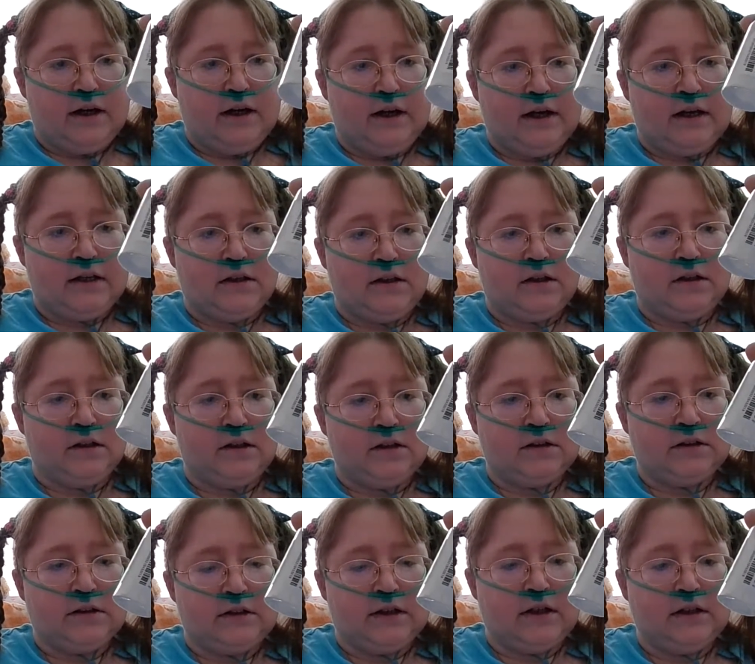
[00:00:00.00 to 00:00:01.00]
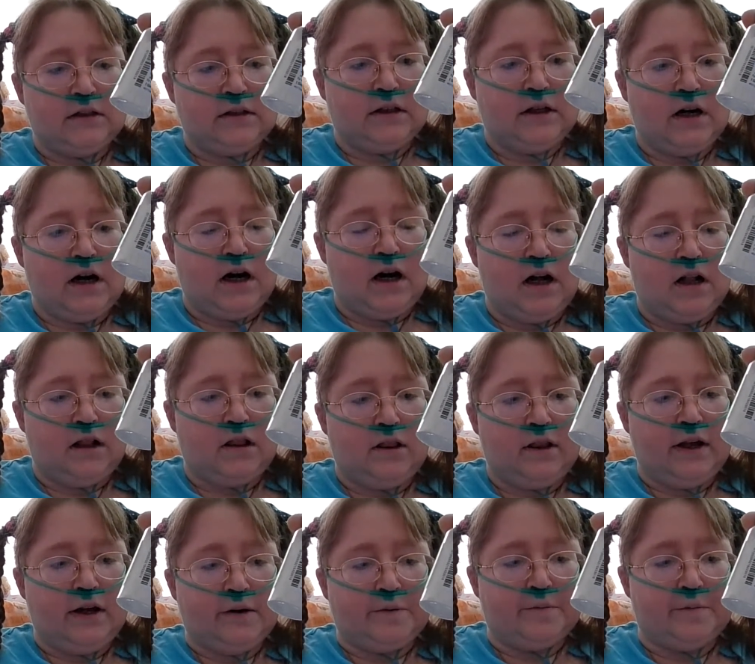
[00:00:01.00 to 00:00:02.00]
it turns into a
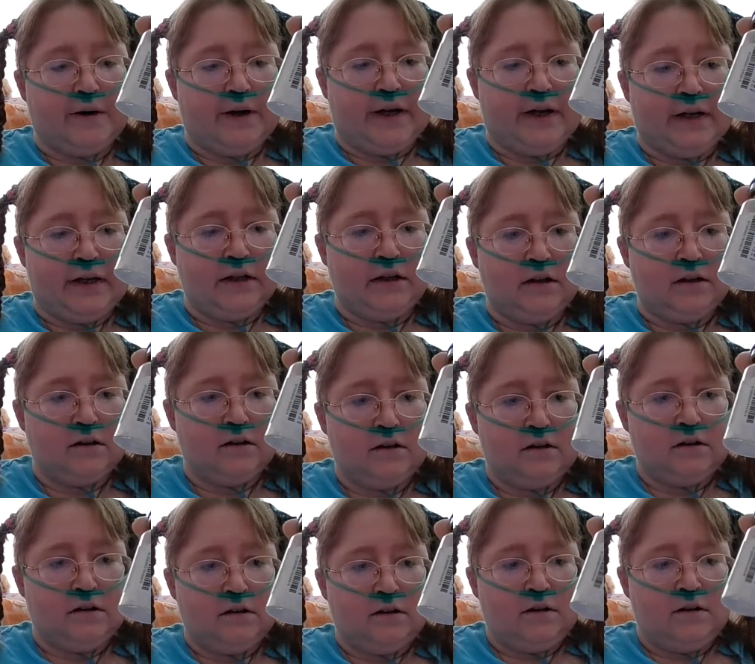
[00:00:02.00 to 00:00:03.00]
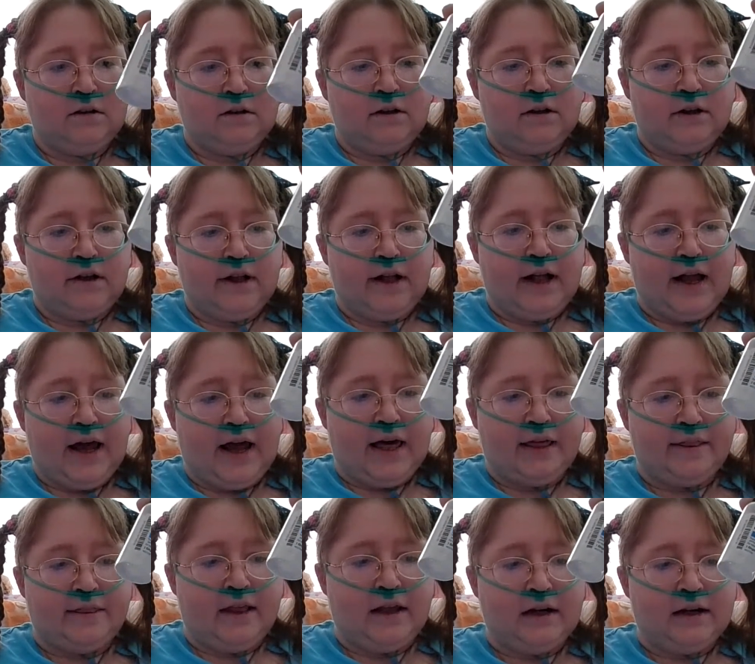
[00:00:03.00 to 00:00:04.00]
liquid,
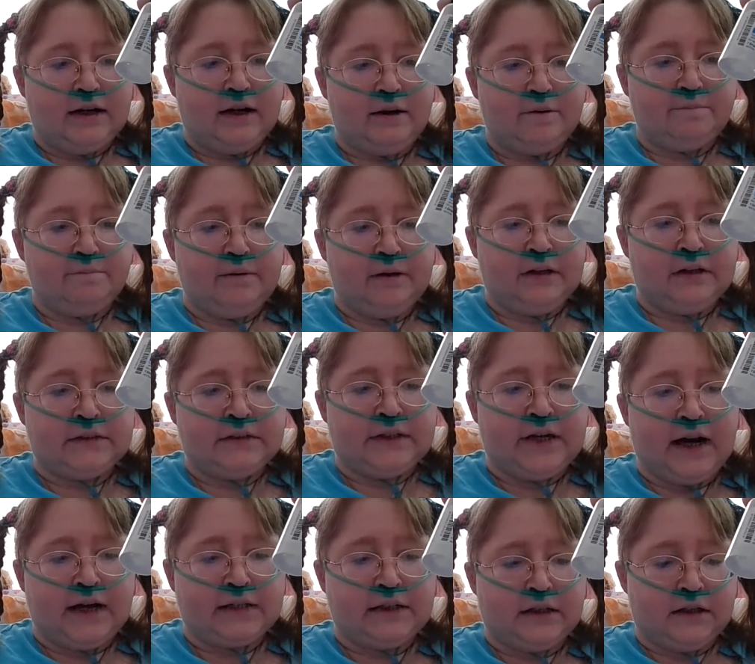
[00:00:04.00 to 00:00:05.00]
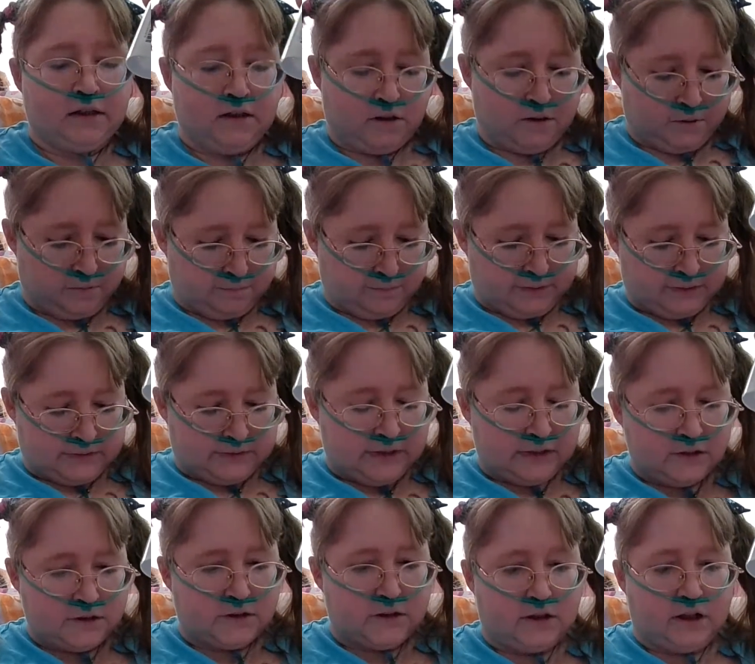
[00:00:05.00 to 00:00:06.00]
and then it can be injected through my
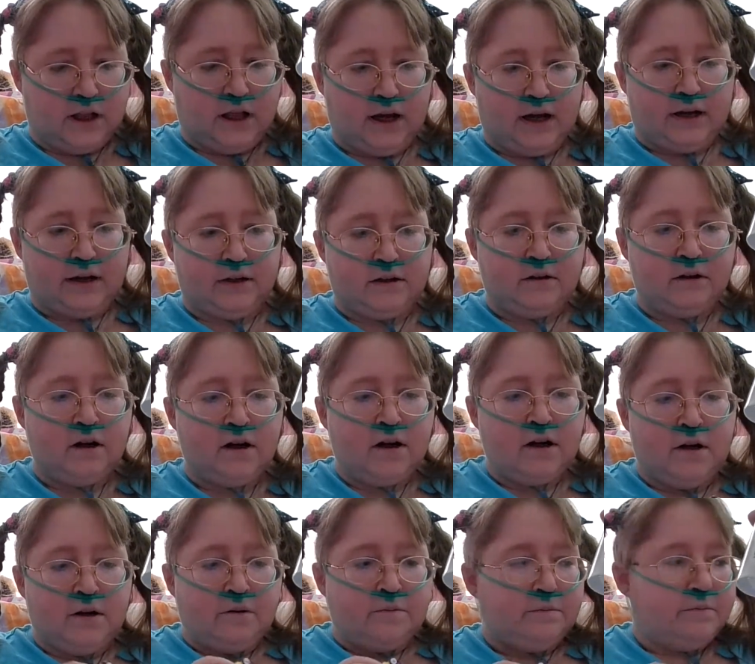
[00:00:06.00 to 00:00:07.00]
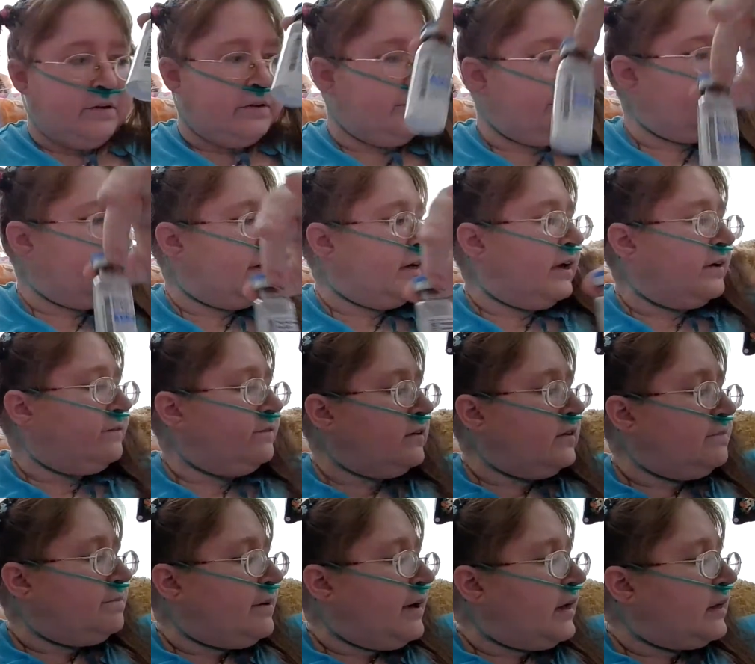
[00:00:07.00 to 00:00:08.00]
central line with my IV
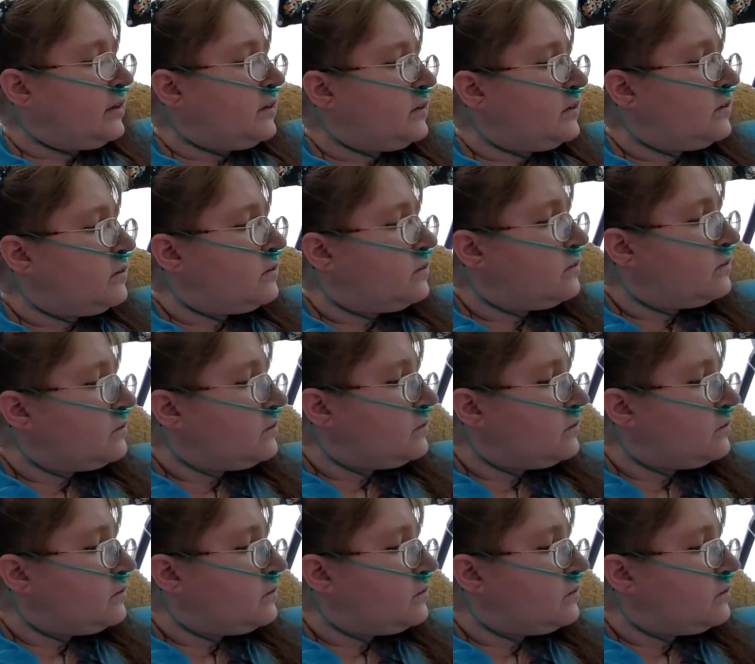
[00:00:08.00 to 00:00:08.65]
meds.